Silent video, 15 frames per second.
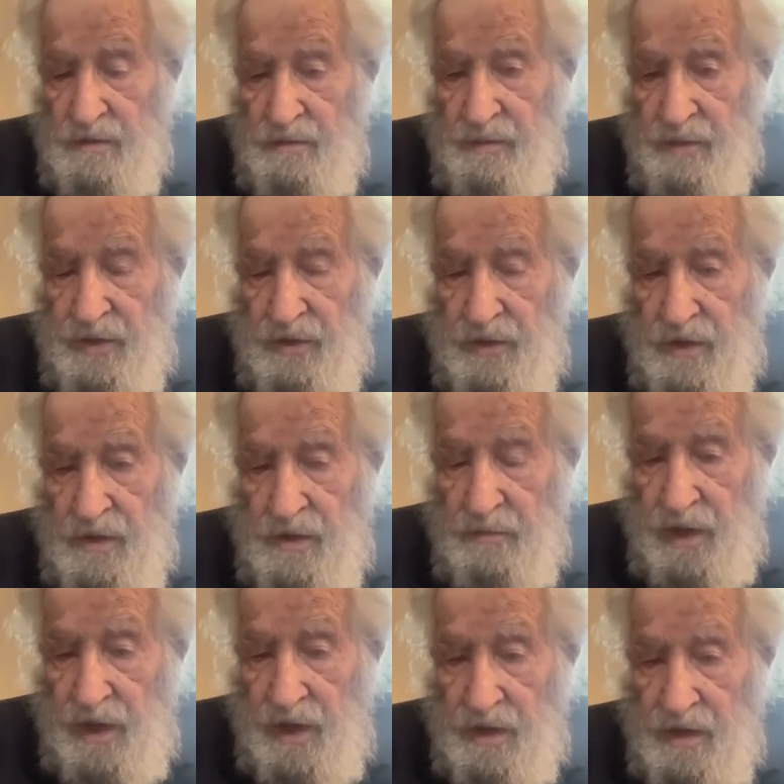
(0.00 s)
period
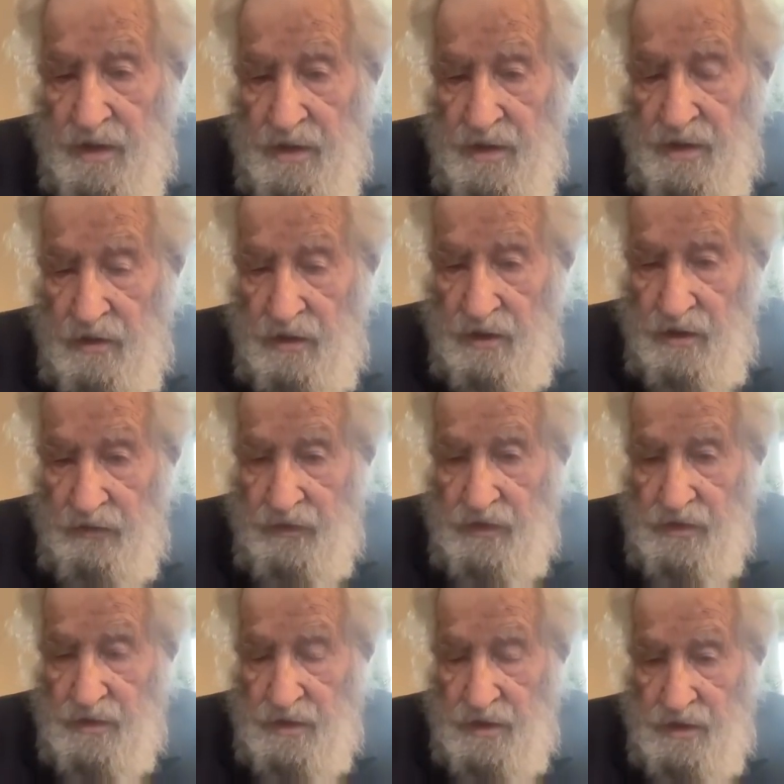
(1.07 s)
in
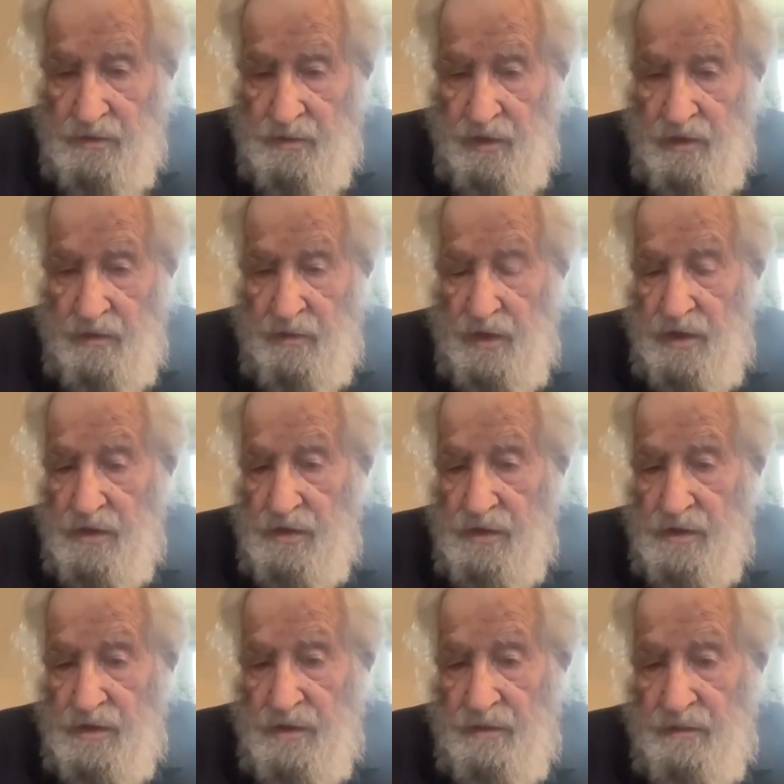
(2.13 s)
office as prime
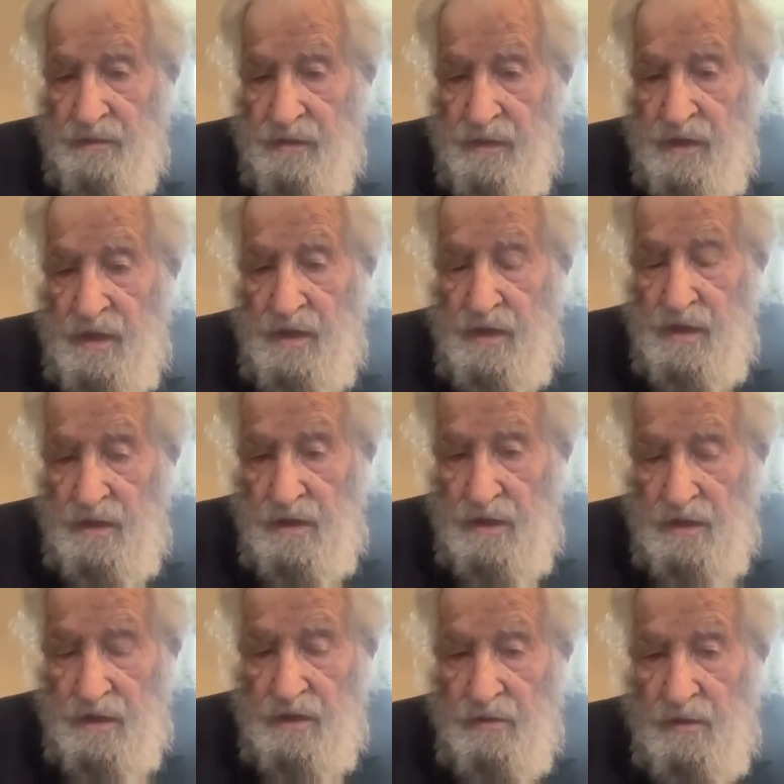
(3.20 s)
minister, You
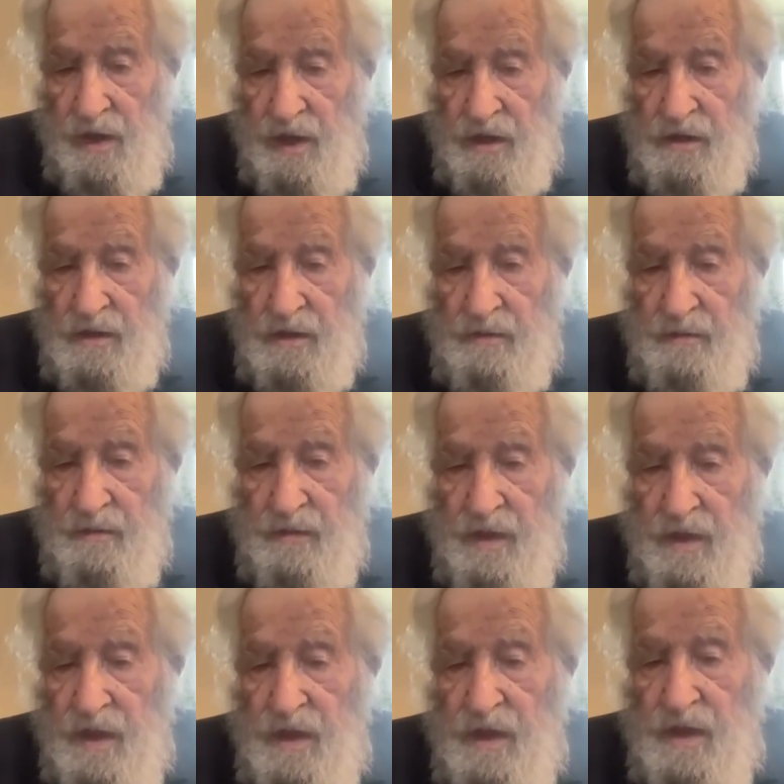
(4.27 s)
look at the record,
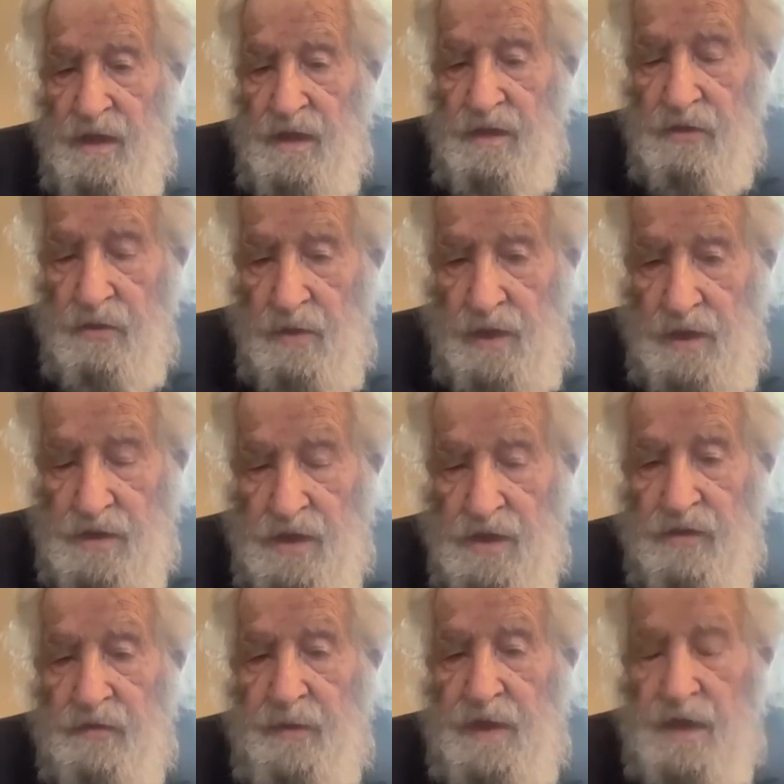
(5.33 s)
the rich
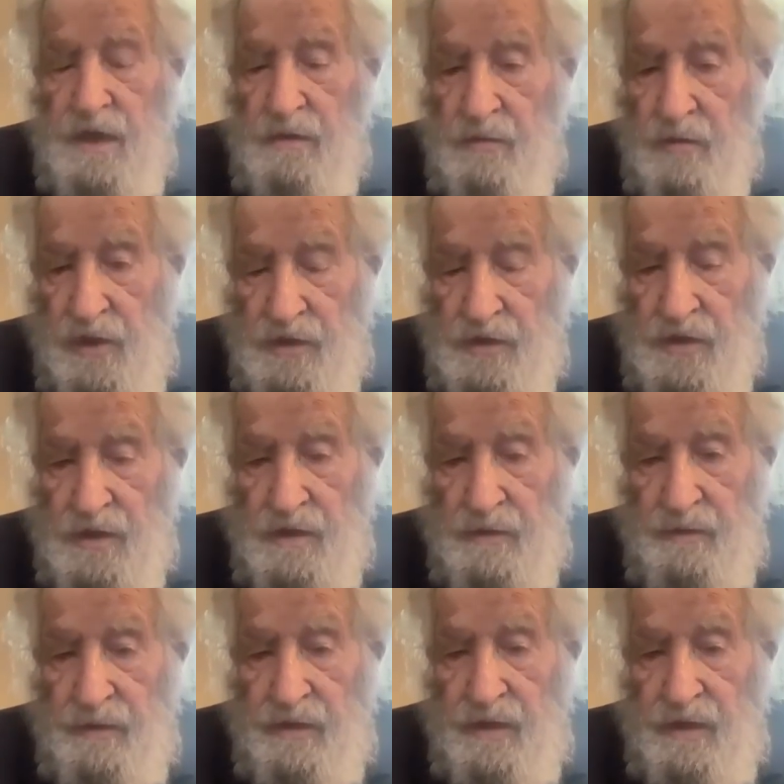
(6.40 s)
have become
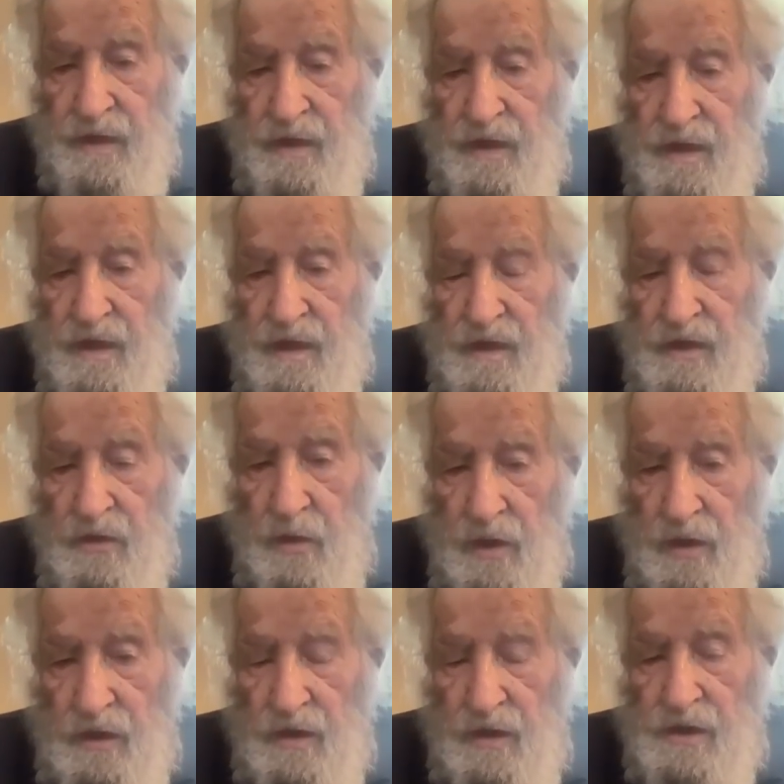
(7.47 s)
richer, the
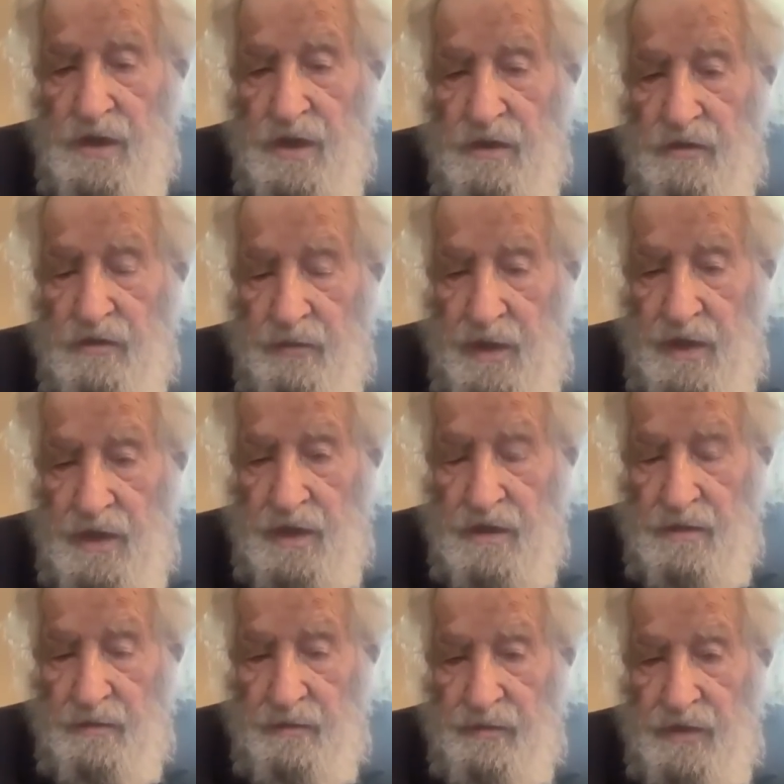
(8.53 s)
workers have
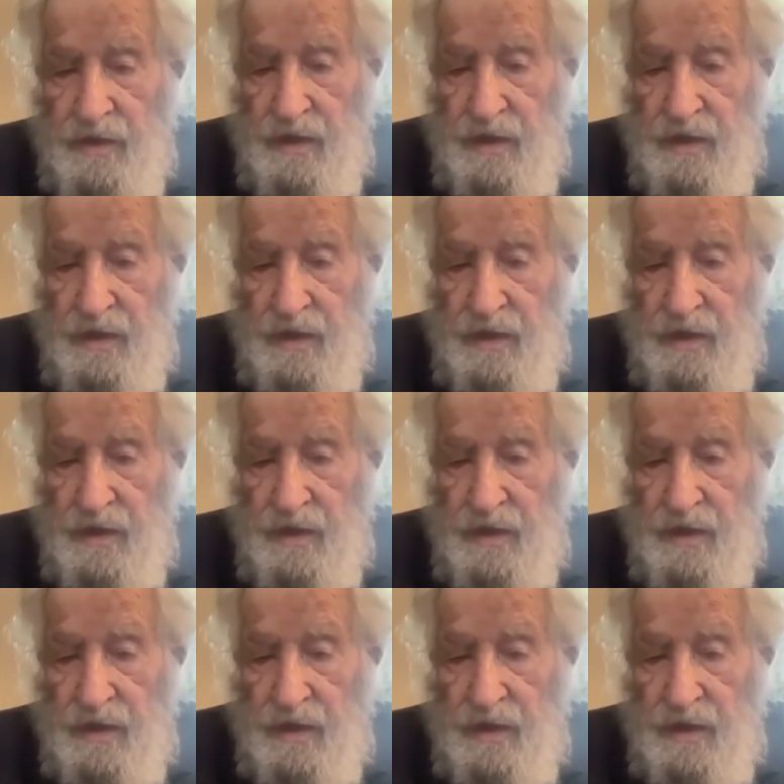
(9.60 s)
become